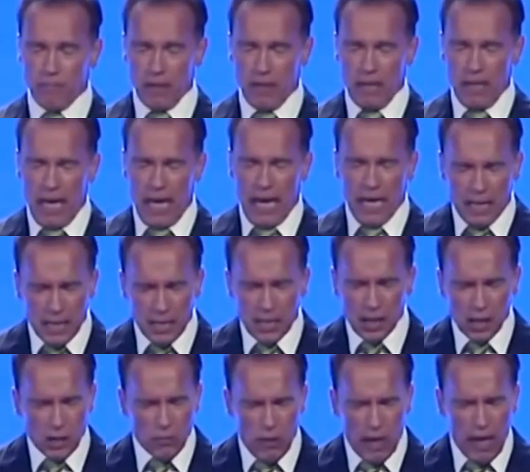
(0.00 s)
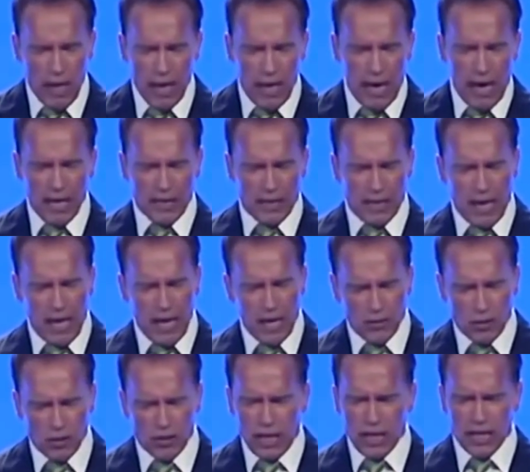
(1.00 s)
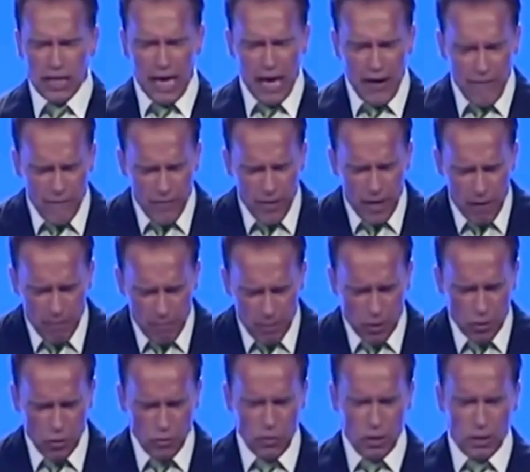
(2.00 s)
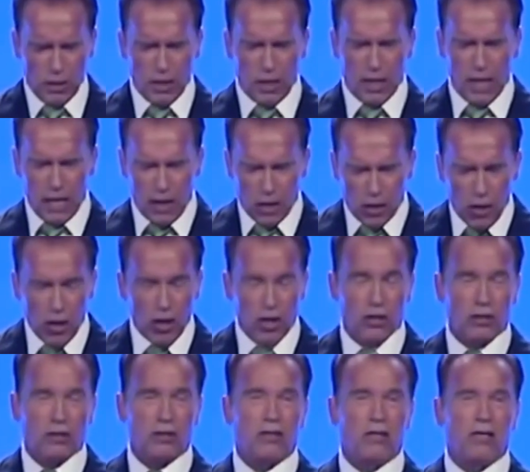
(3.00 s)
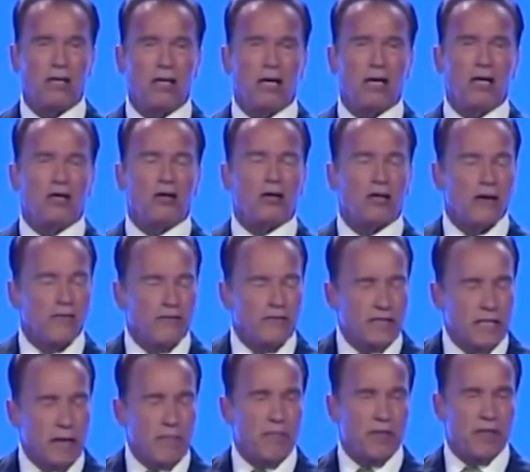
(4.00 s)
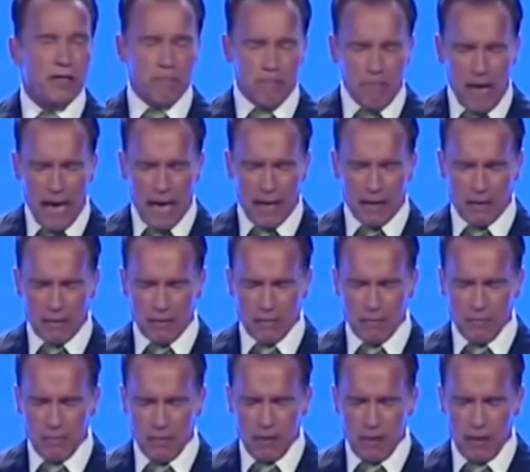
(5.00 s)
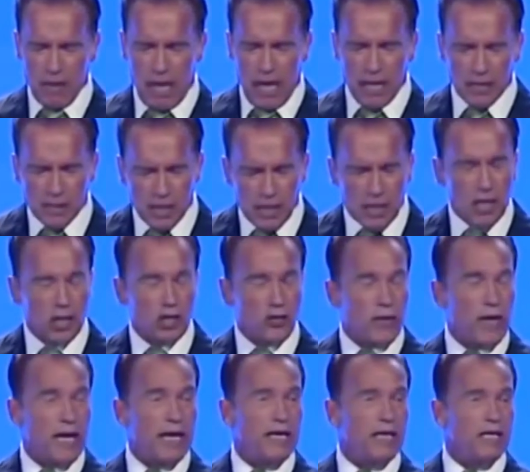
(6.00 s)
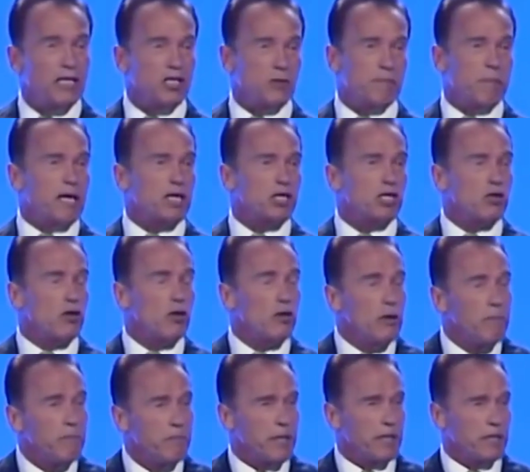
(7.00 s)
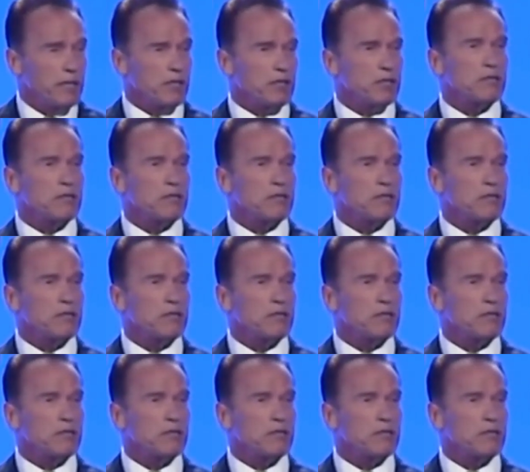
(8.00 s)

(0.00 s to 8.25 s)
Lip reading: And this is why I tried to take every opportunity that I could to give something back. I started training Special Olympians.